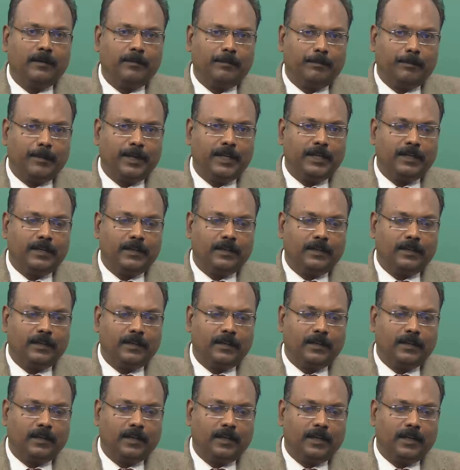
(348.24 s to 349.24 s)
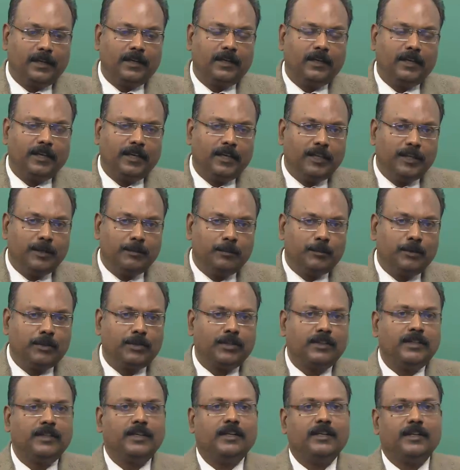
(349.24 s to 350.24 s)
mental and
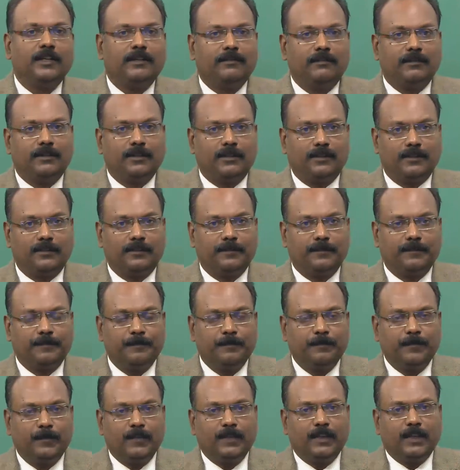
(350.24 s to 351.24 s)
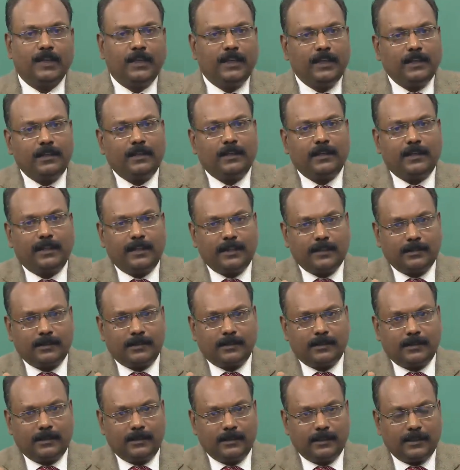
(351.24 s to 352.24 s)
emotional levels in the
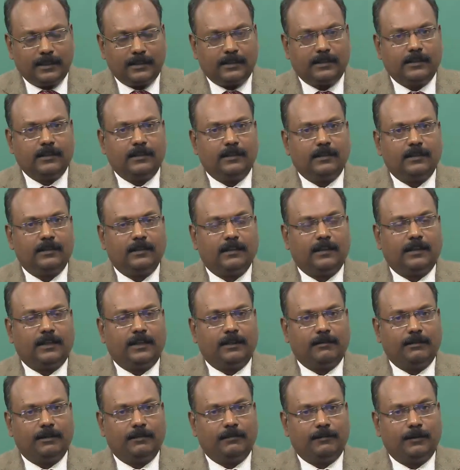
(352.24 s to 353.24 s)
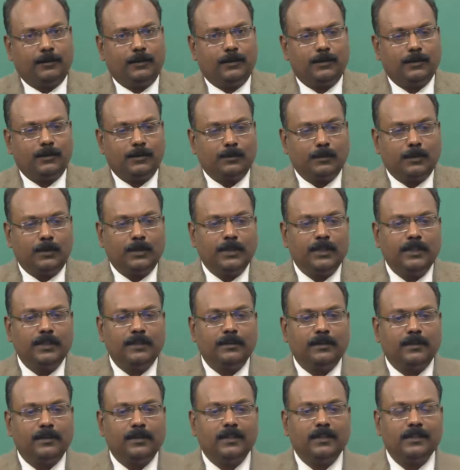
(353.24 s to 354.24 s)
next lesson, I will focus
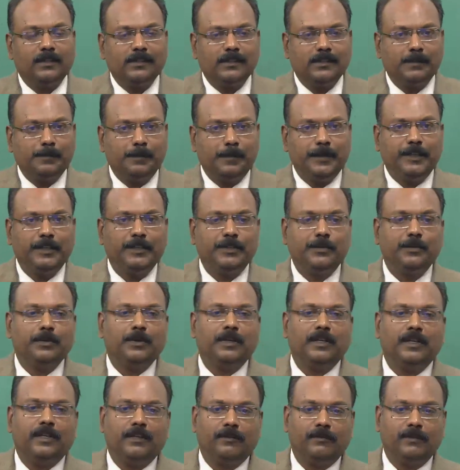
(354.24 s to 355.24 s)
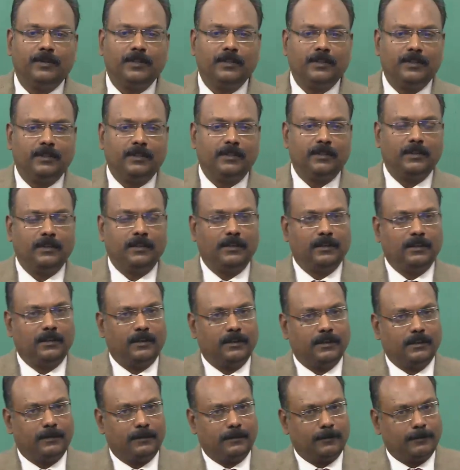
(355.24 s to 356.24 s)
only on the spiritual levels,
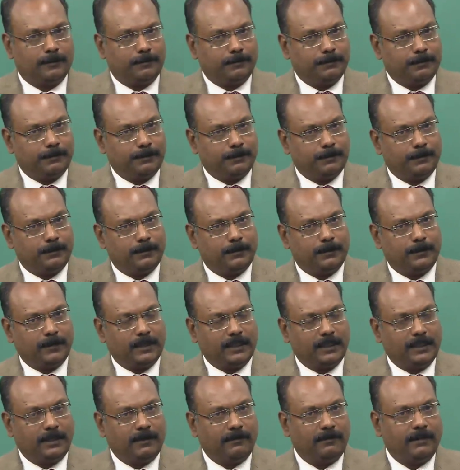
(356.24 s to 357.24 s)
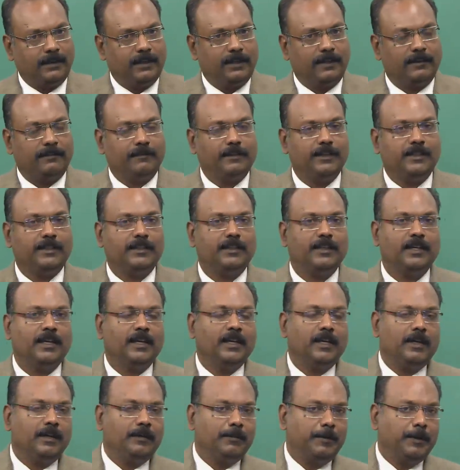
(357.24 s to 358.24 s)
uh, the level at which
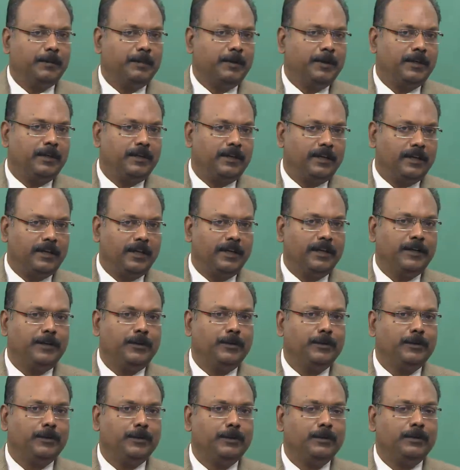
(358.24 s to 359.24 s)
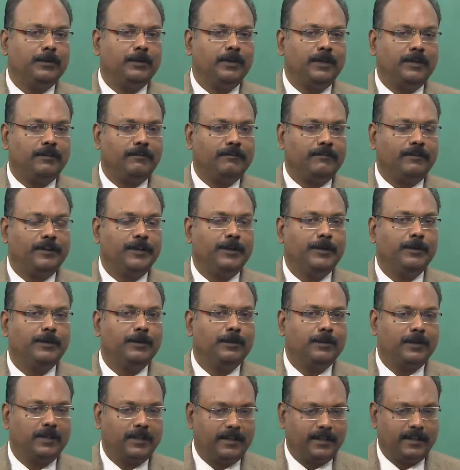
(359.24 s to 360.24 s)
people relate to you and find
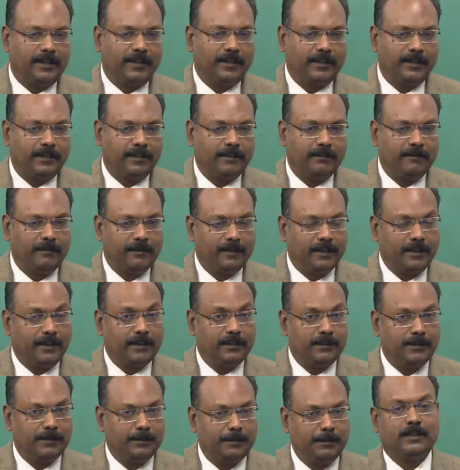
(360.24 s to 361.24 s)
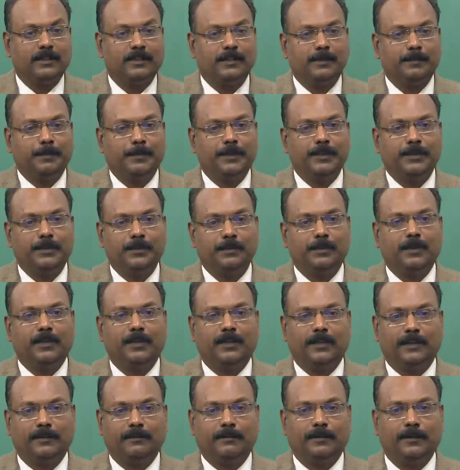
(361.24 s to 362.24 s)
you attractive at a, a spiritual
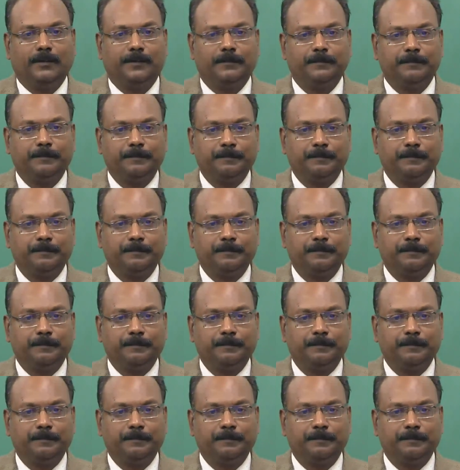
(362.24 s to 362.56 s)
level.